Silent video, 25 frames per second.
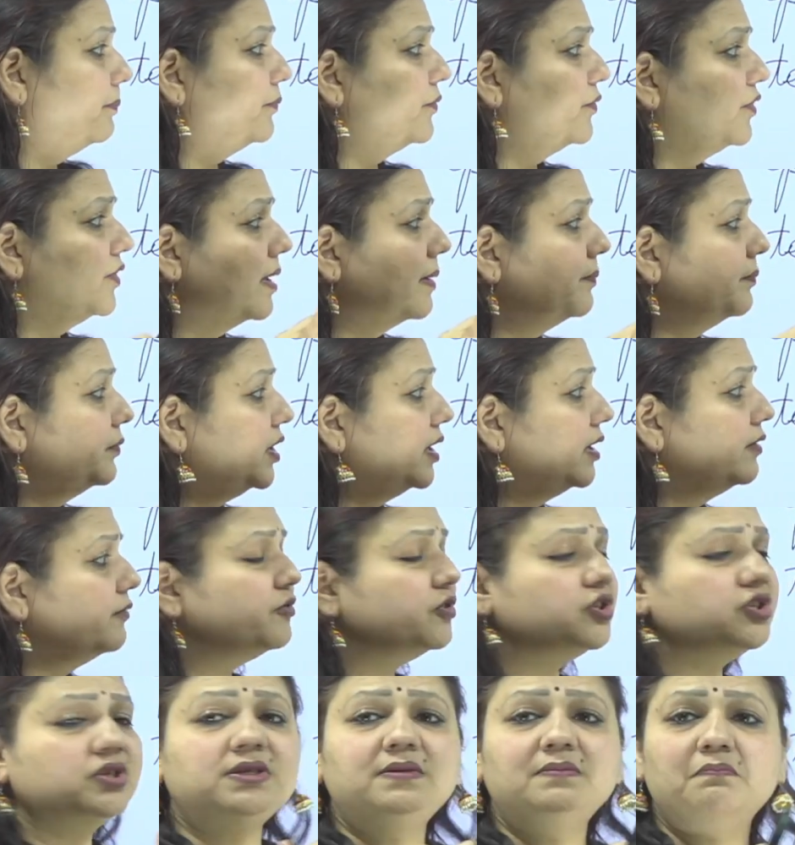something
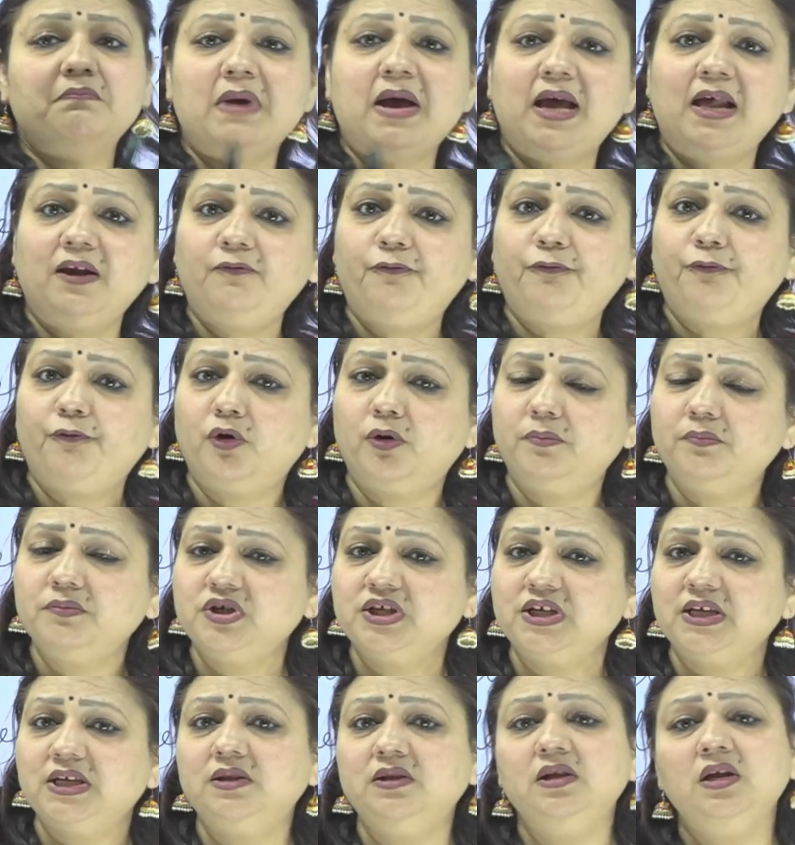which is malformed
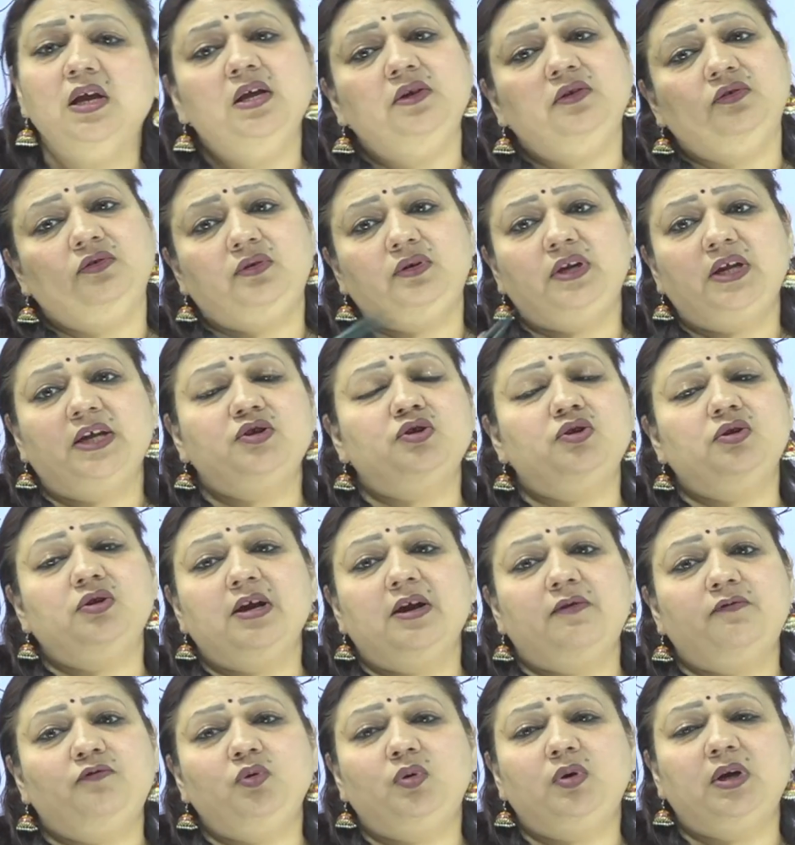teeth. So naturally you
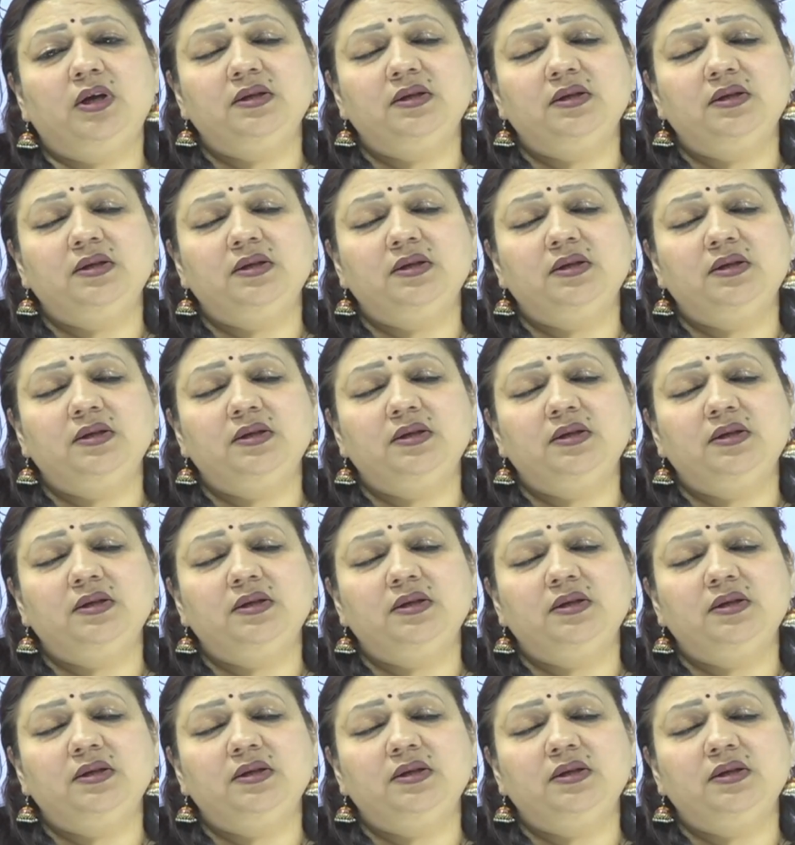have to